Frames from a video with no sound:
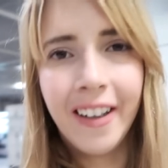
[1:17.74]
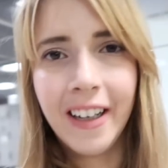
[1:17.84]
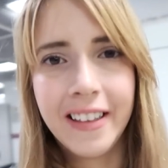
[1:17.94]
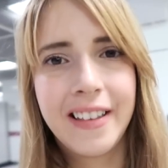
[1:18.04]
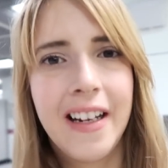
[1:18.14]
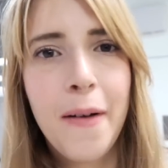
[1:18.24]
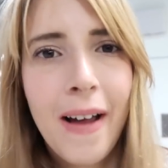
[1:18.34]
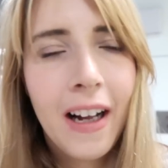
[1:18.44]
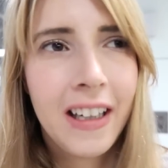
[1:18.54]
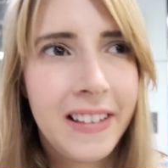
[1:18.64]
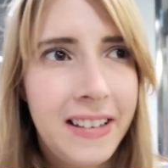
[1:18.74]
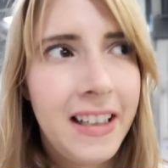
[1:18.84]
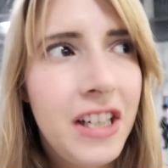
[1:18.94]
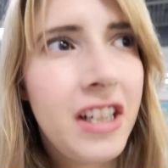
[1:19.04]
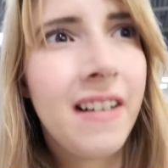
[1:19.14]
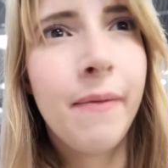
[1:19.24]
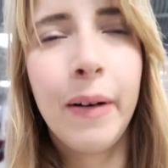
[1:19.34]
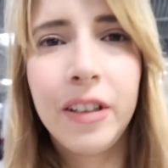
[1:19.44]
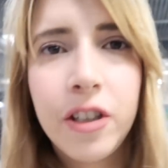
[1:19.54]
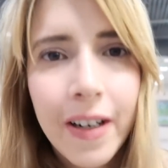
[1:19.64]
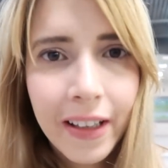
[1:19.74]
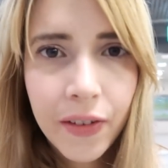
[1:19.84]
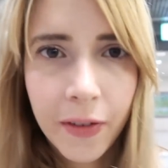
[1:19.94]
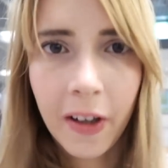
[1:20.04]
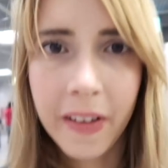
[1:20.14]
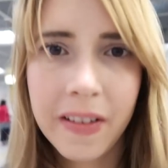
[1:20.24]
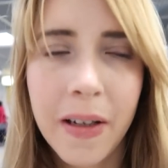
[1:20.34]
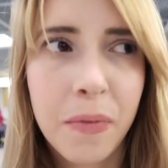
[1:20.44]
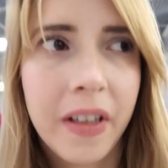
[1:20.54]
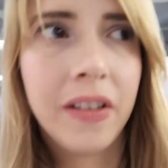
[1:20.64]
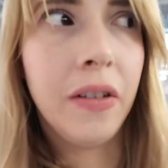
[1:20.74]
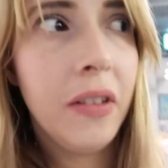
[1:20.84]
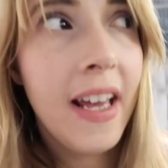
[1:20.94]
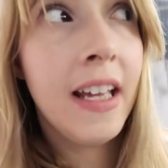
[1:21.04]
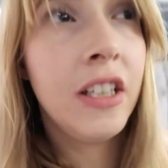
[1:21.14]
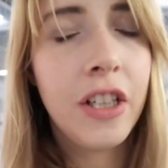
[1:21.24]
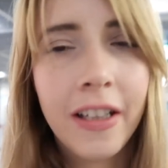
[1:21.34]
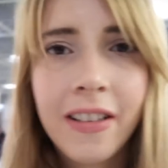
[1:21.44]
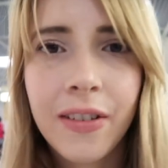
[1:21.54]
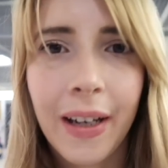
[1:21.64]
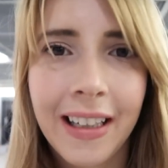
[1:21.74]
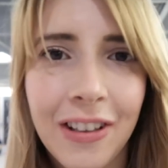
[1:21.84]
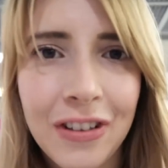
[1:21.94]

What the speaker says: Alright, so now I'm at Hakata Station and I'm about to transfer on the subway to Tenjin so I can